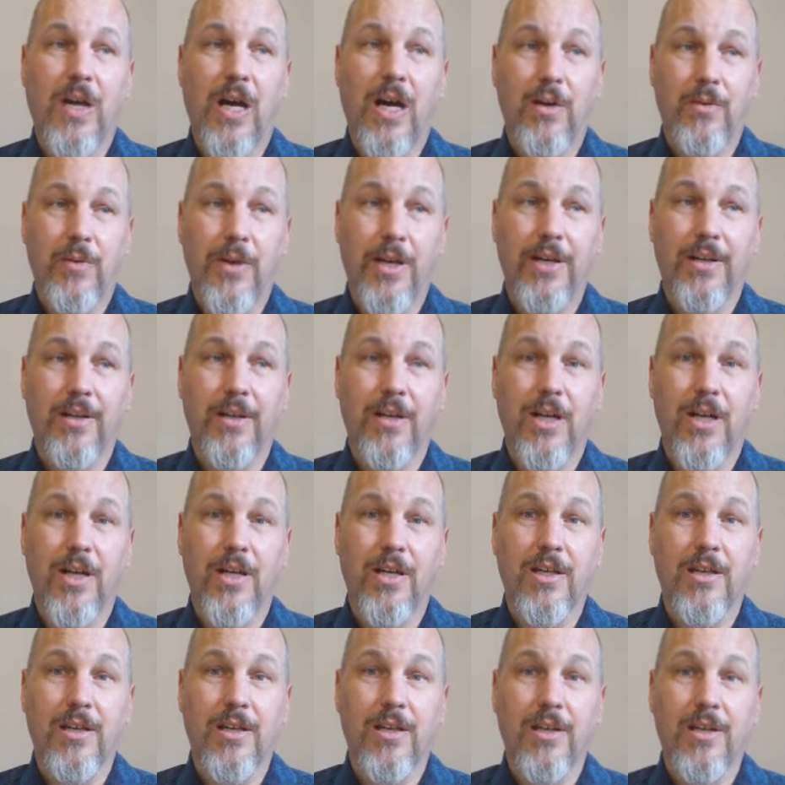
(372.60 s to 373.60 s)
I read a
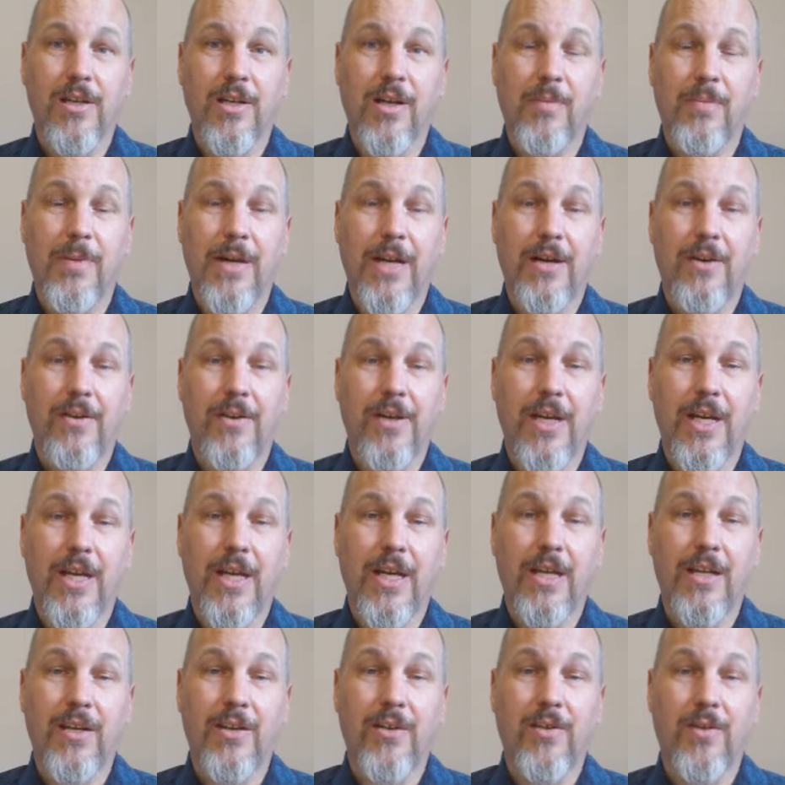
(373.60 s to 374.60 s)
lot about
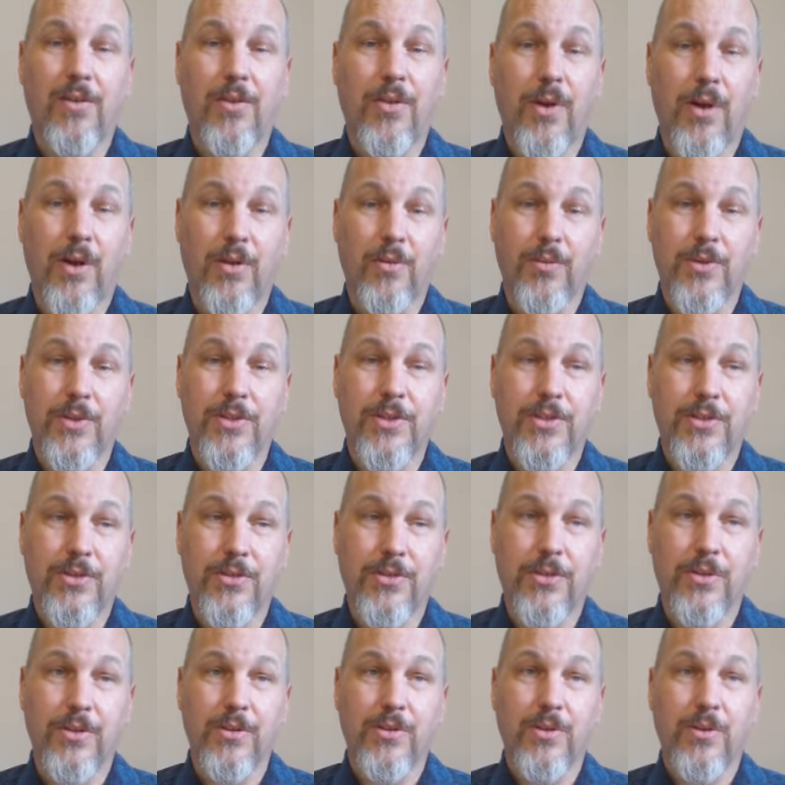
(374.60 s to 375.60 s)
and thought was
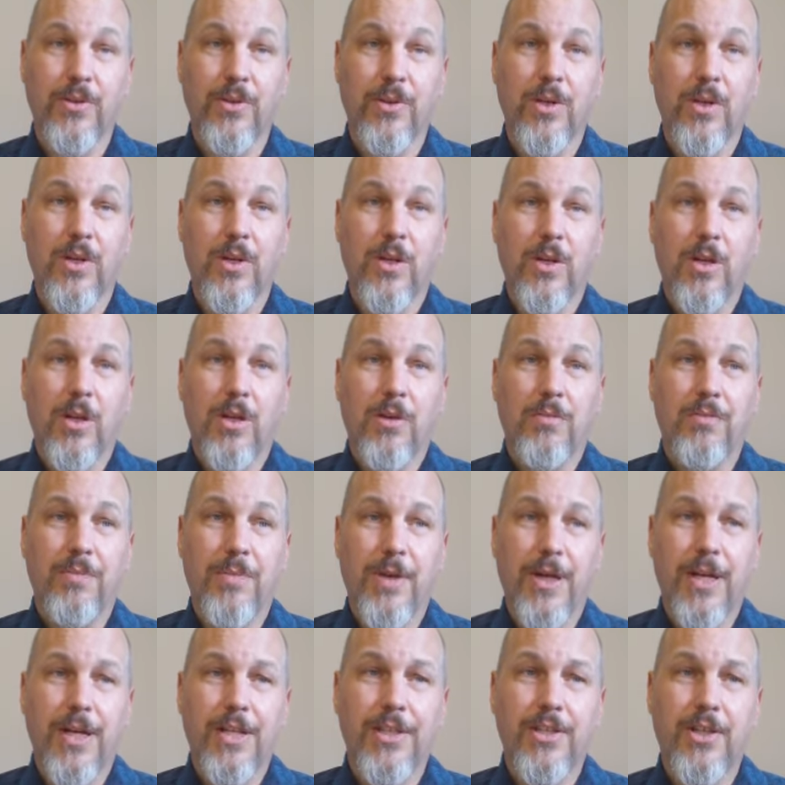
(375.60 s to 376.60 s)
true.
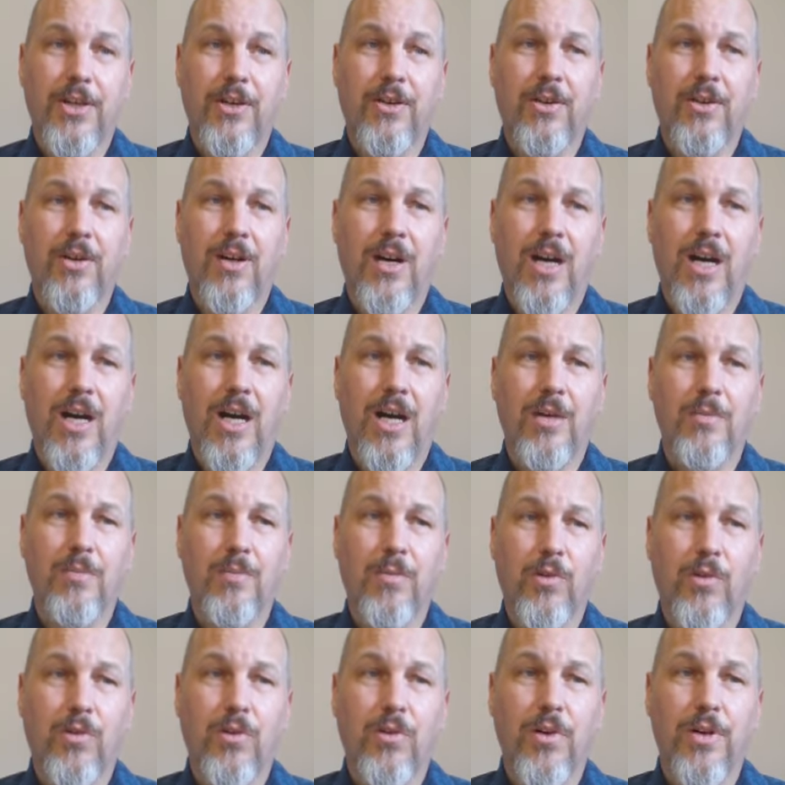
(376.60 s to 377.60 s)
But it's a lot
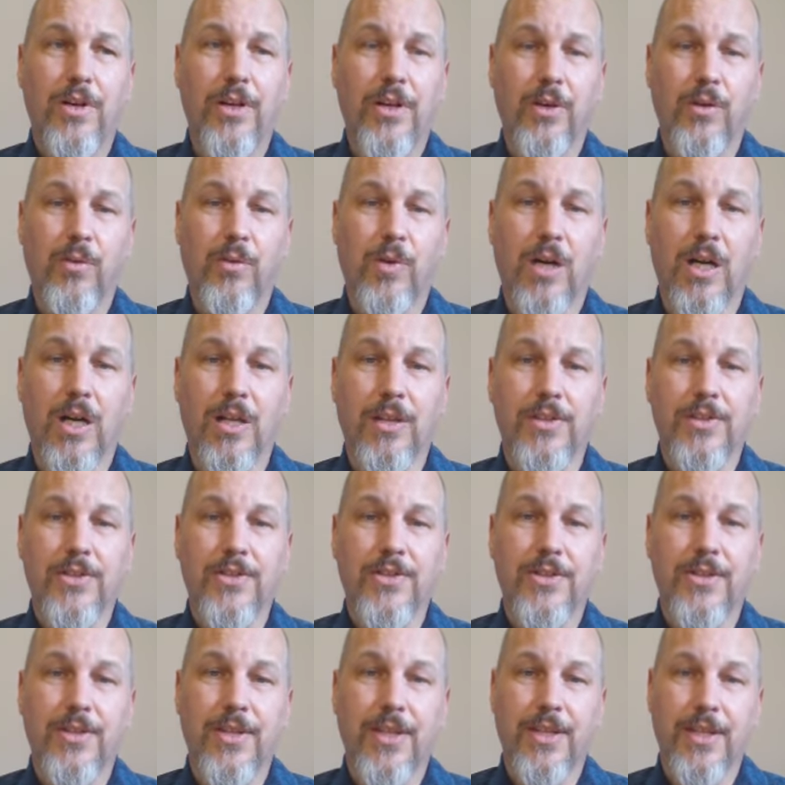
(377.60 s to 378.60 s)
more
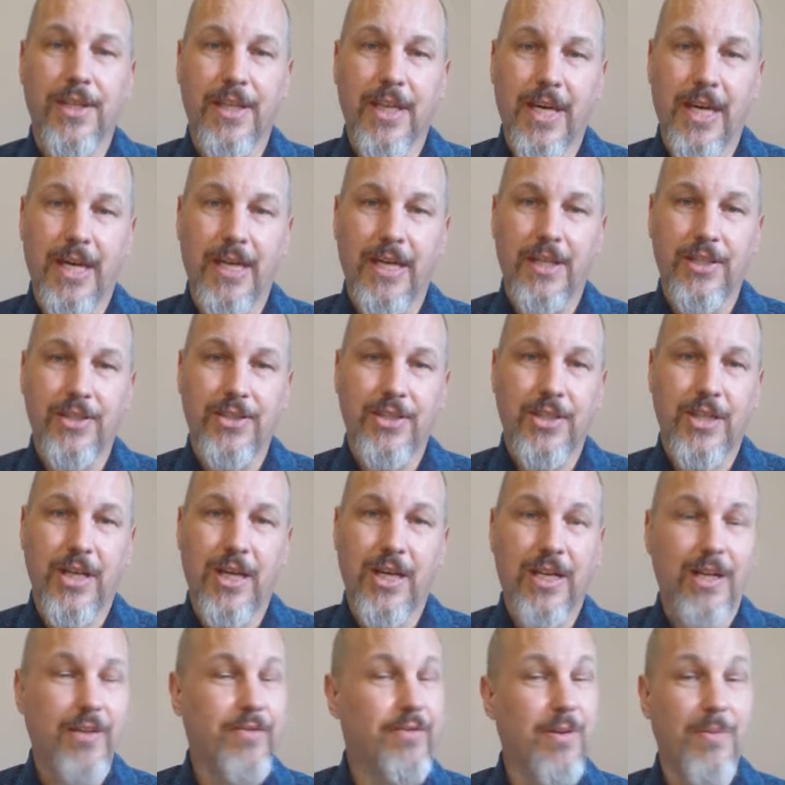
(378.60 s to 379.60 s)
nuanced than that. It's
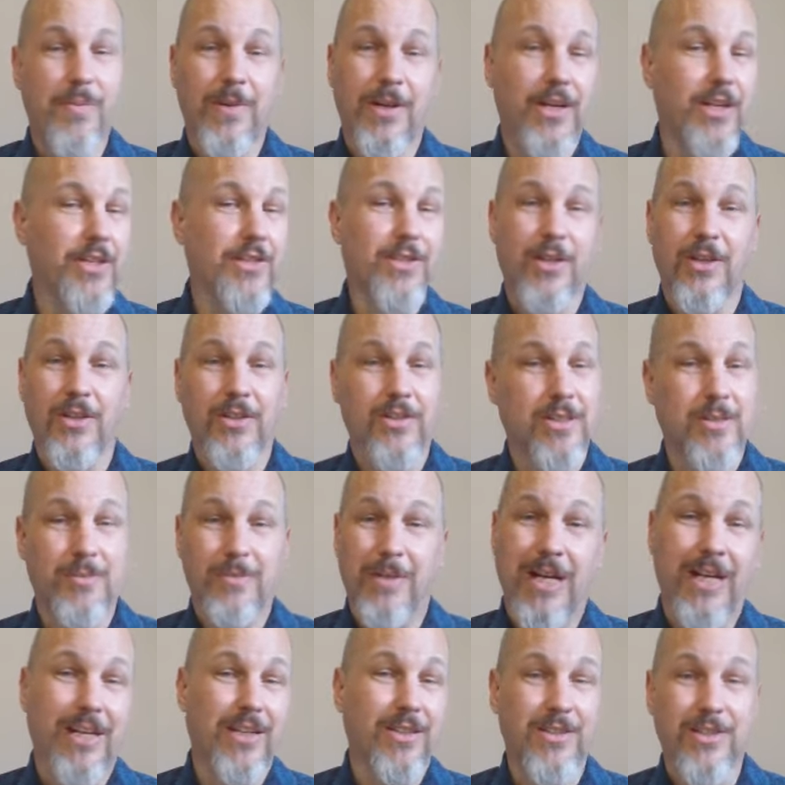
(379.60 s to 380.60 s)
not everybody's all
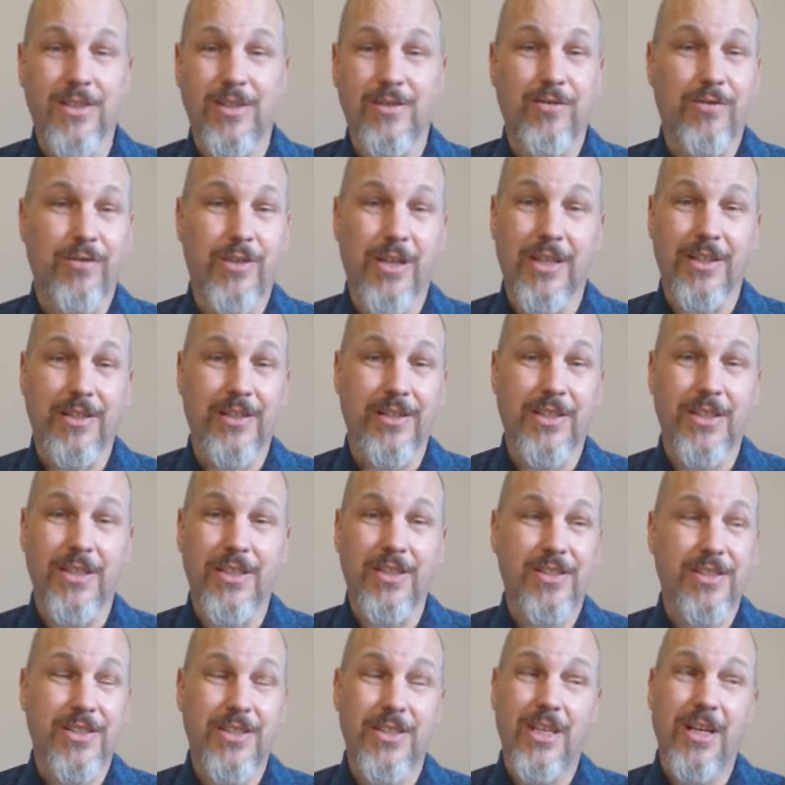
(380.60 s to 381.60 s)
smiles and friendly.
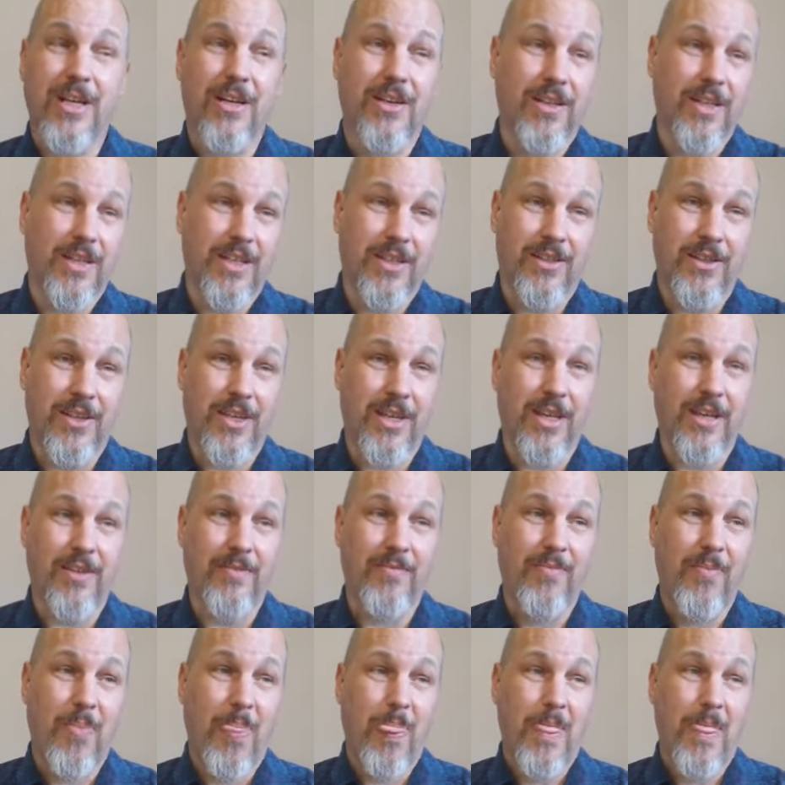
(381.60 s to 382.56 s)
It's not like that.